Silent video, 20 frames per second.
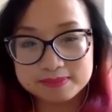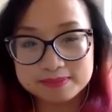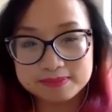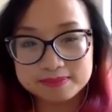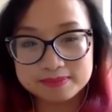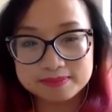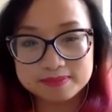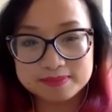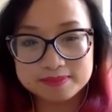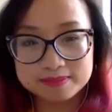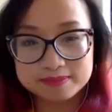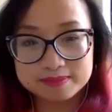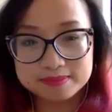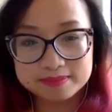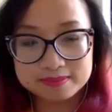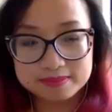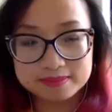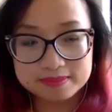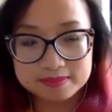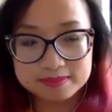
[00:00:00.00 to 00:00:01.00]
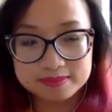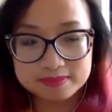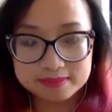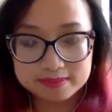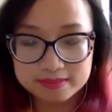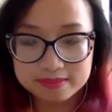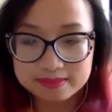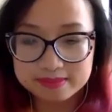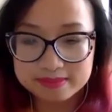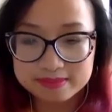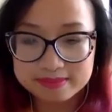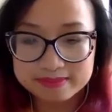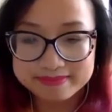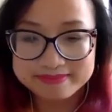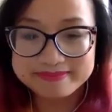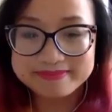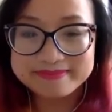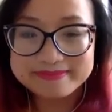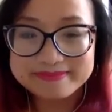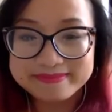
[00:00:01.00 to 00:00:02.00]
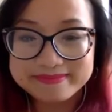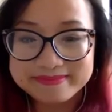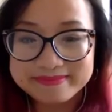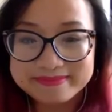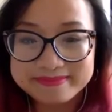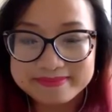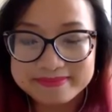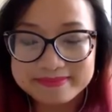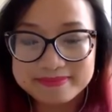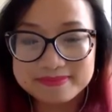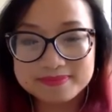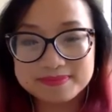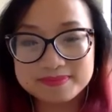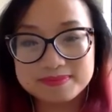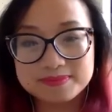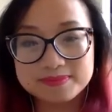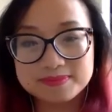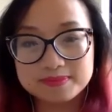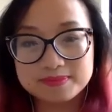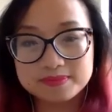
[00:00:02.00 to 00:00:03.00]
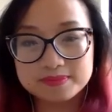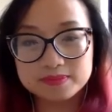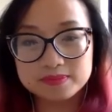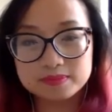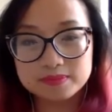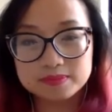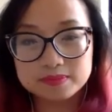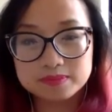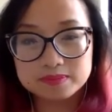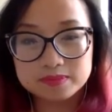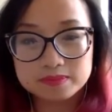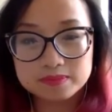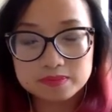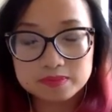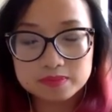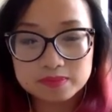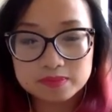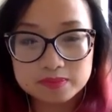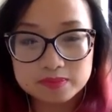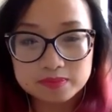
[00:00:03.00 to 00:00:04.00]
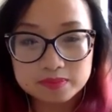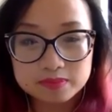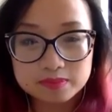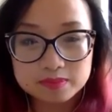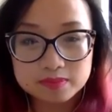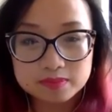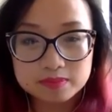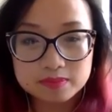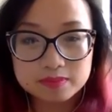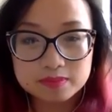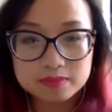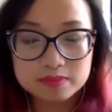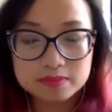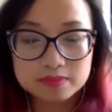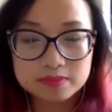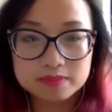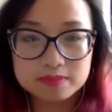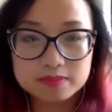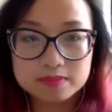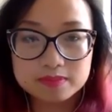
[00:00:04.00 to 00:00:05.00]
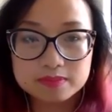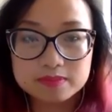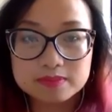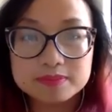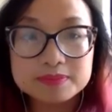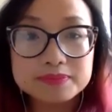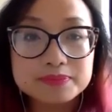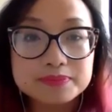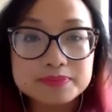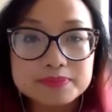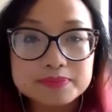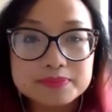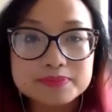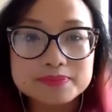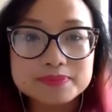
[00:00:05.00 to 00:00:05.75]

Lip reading: (not speaking)